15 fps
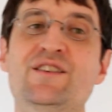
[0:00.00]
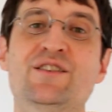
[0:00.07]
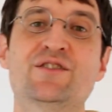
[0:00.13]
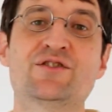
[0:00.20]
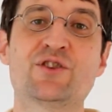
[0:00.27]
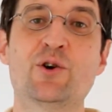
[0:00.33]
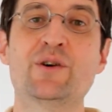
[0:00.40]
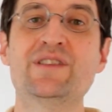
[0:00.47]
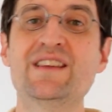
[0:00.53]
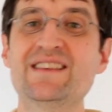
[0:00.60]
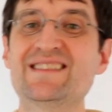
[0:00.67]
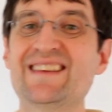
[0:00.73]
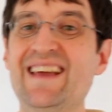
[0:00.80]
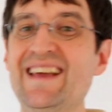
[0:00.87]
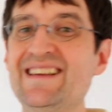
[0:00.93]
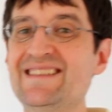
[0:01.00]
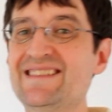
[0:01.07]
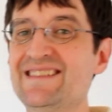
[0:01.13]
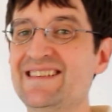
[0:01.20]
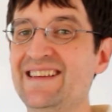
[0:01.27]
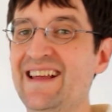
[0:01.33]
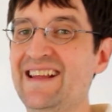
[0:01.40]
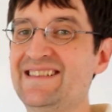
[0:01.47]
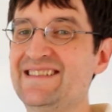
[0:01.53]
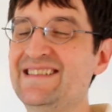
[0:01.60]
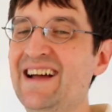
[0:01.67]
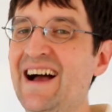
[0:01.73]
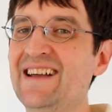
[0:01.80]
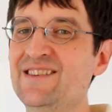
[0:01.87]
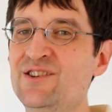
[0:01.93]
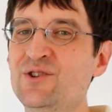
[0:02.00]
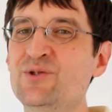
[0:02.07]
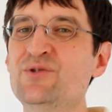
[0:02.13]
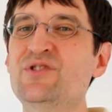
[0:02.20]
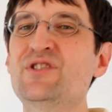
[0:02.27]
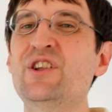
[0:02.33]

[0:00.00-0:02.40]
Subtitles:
So in this case, it's not used